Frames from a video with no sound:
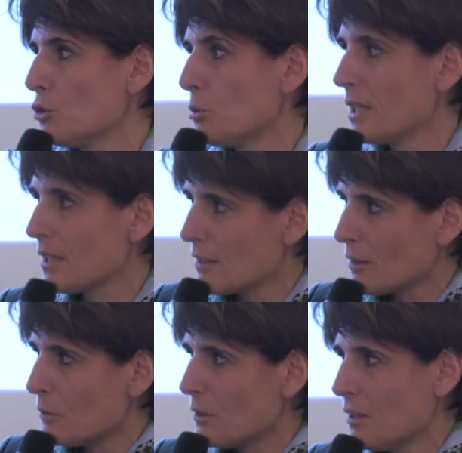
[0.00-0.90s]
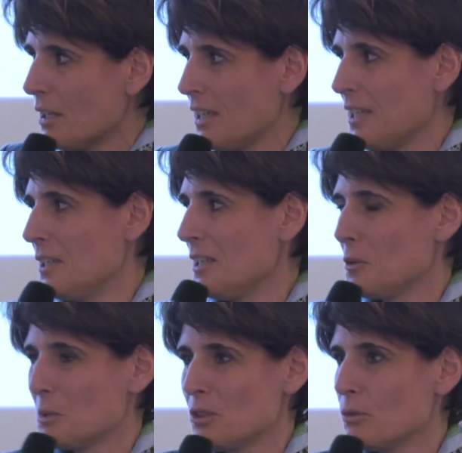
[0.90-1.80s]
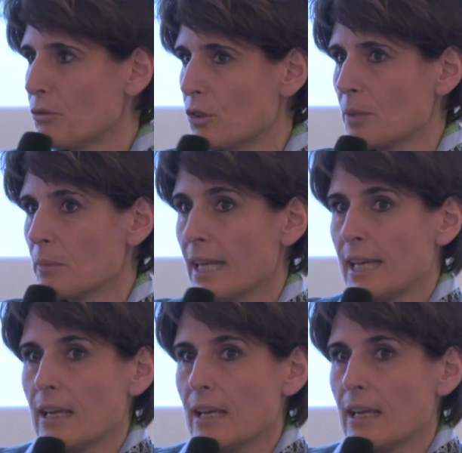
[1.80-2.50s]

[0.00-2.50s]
doing in written form.